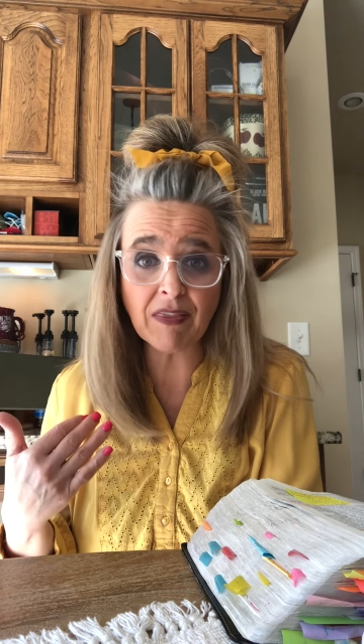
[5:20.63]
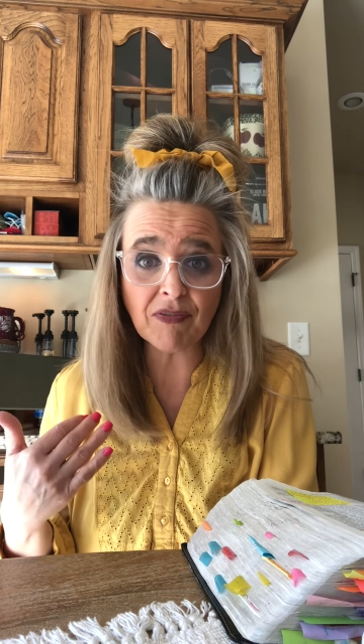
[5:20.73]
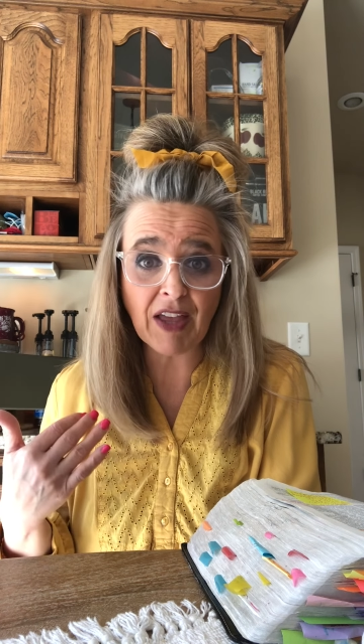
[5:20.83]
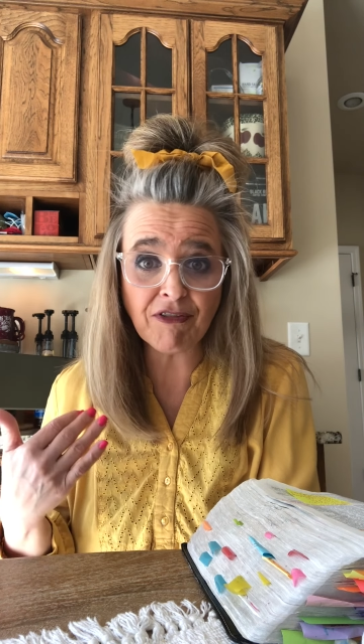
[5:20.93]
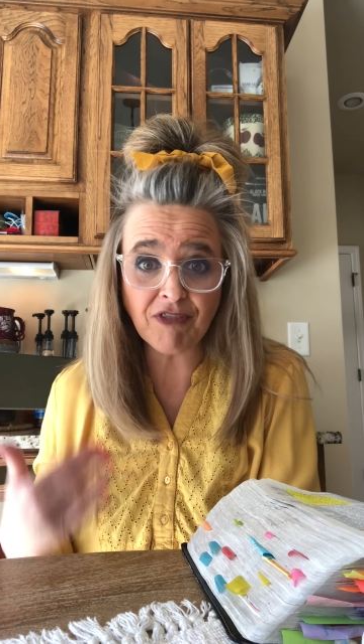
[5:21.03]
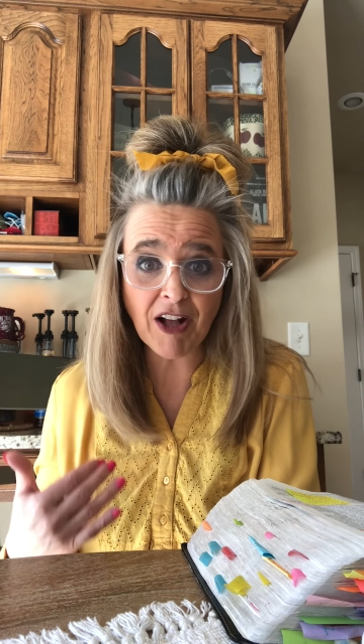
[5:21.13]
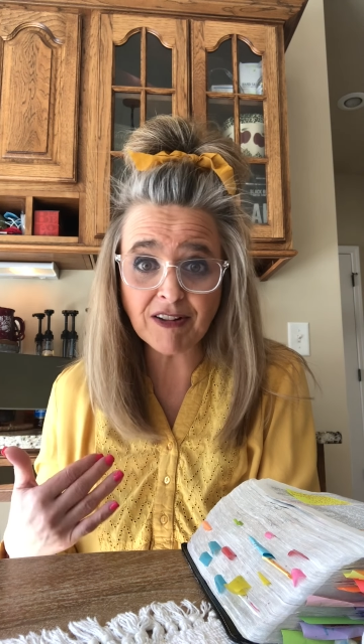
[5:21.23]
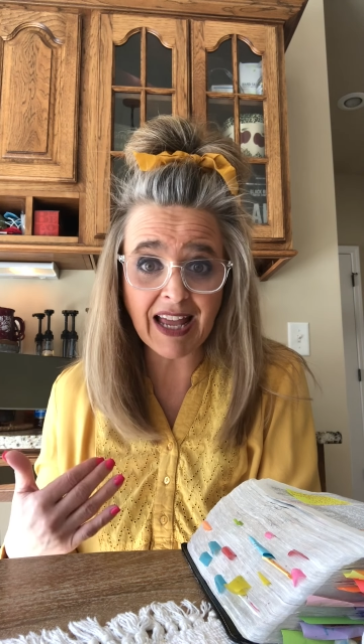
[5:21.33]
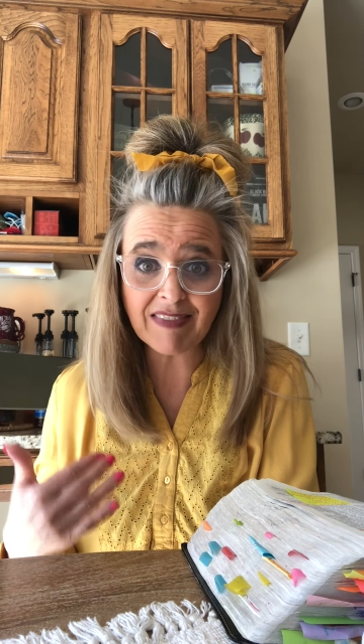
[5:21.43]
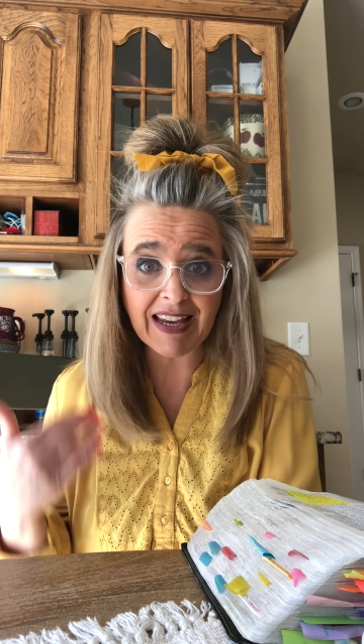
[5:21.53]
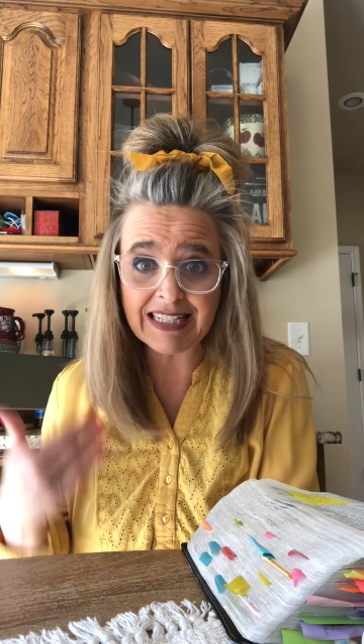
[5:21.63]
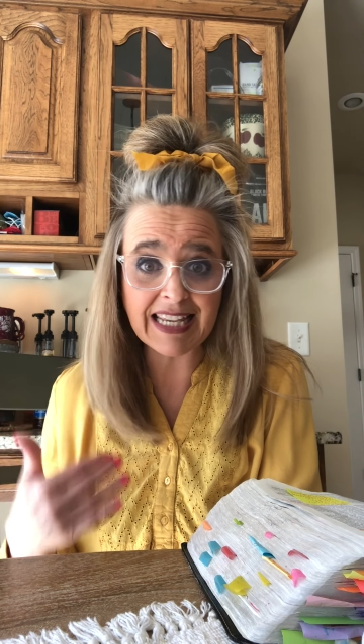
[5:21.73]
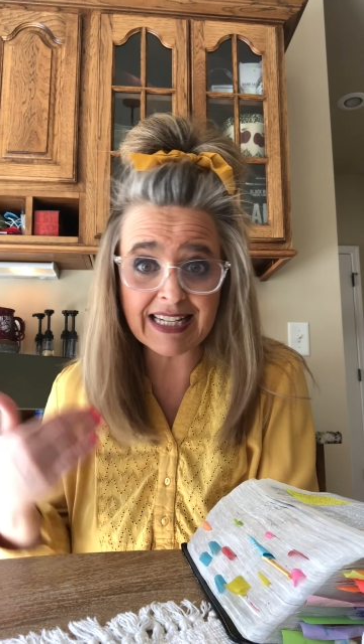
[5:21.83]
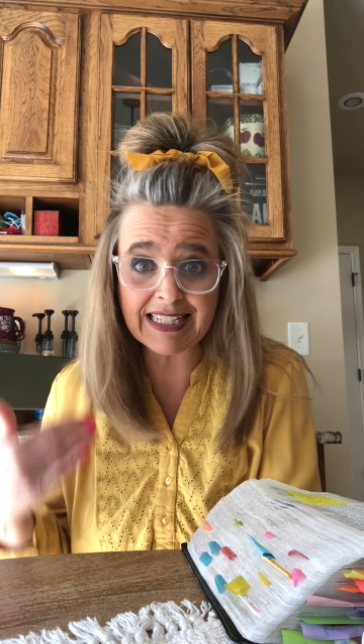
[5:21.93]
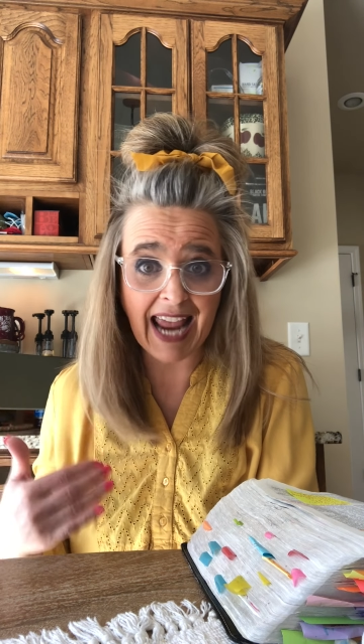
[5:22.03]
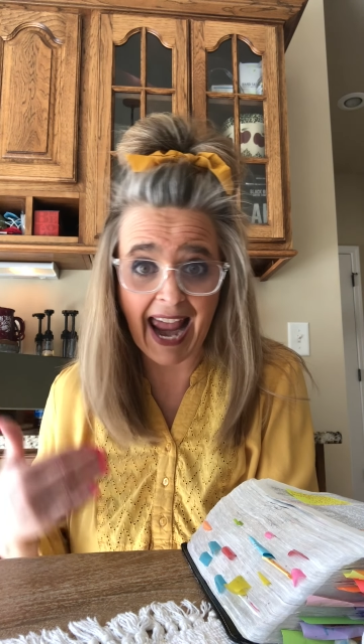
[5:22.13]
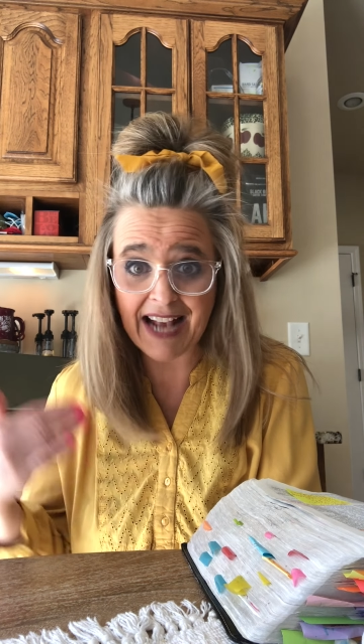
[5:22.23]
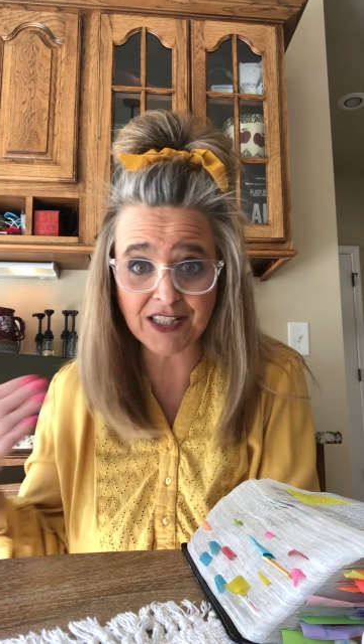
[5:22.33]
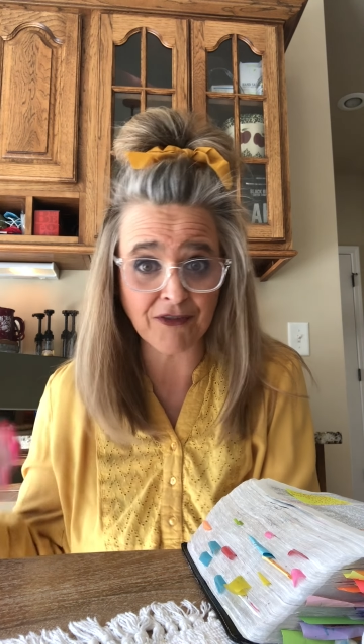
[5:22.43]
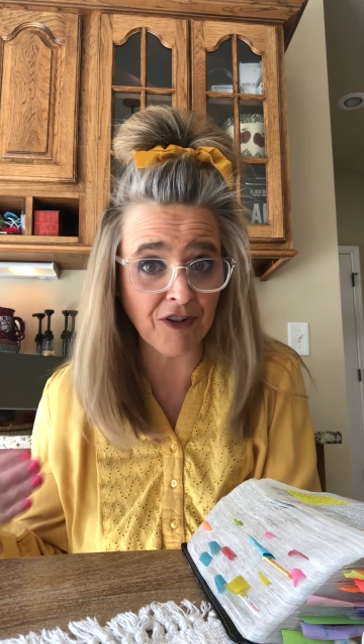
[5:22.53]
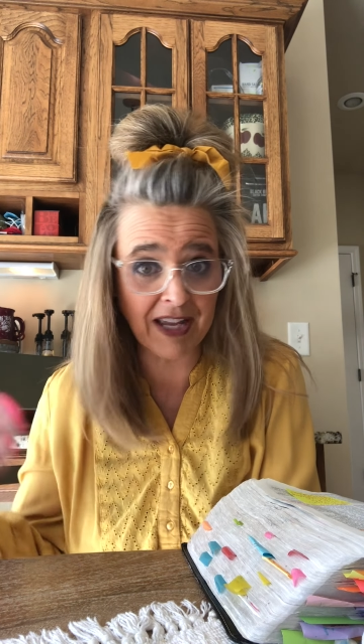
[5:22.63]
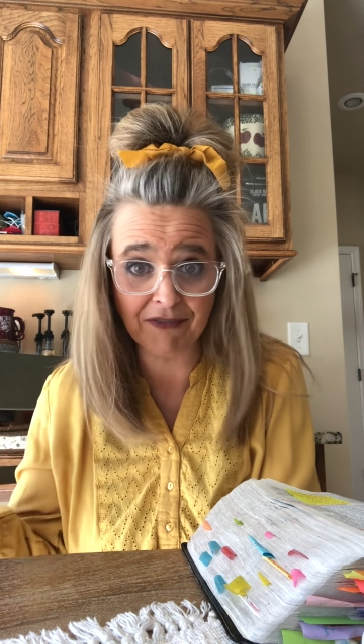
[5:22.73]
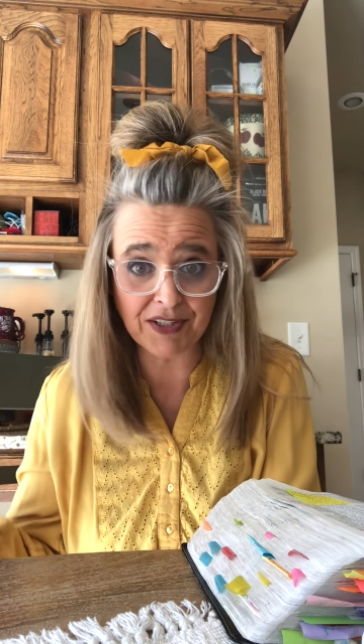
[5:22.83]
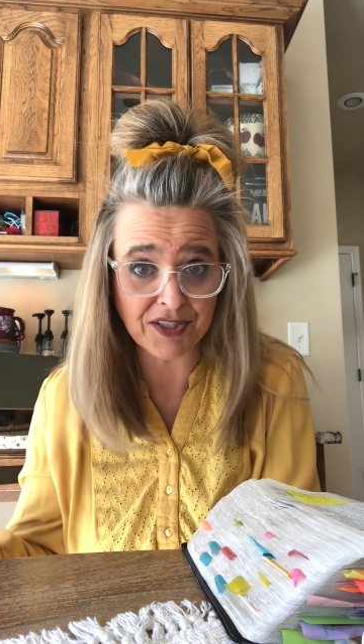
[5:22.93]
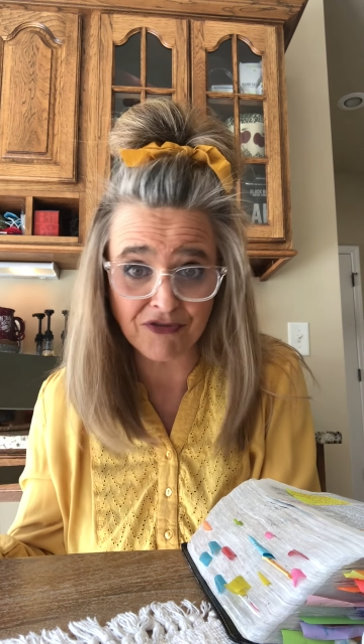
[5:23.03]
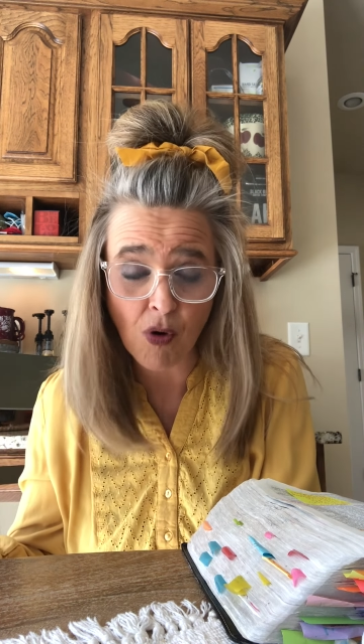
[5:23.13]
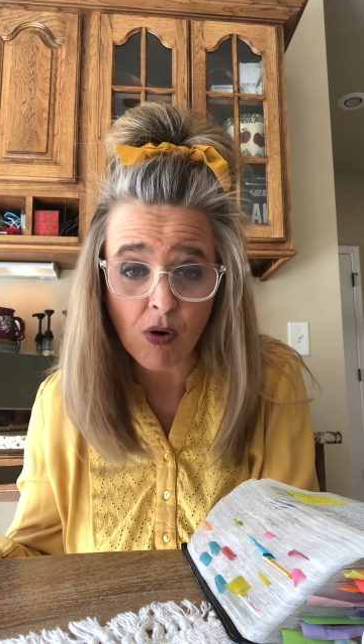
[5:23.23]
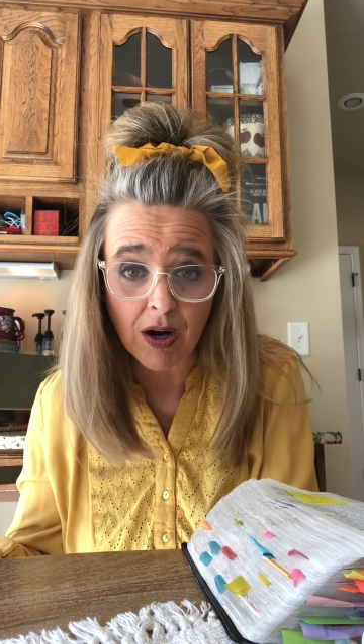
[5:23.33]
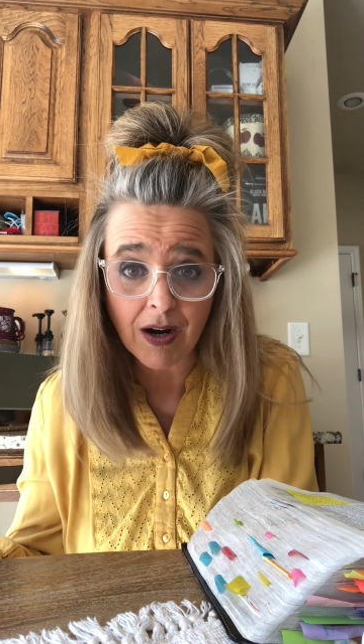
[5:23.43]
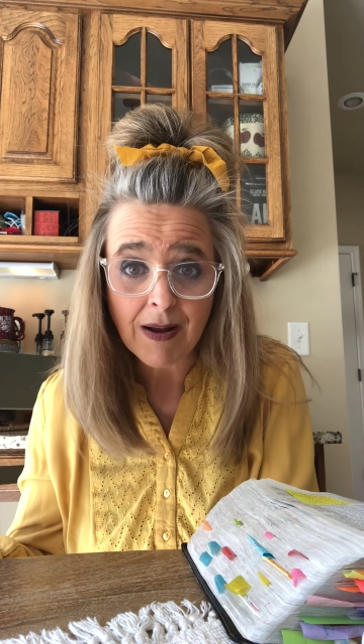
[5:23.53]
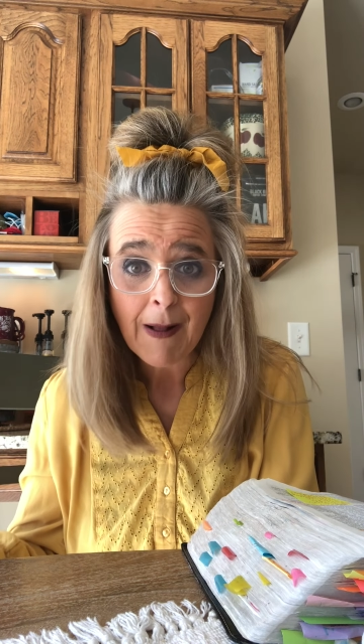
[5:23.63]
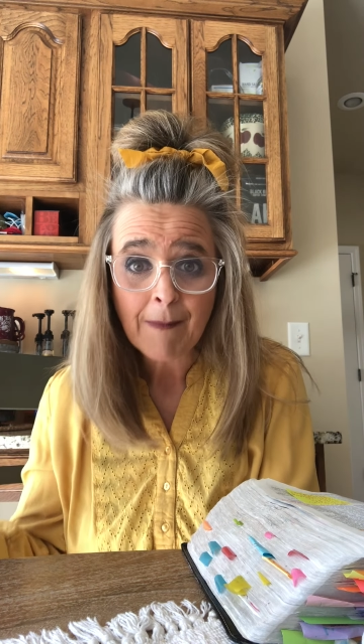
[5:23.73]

that they felt like they needed to ask forgiveness for,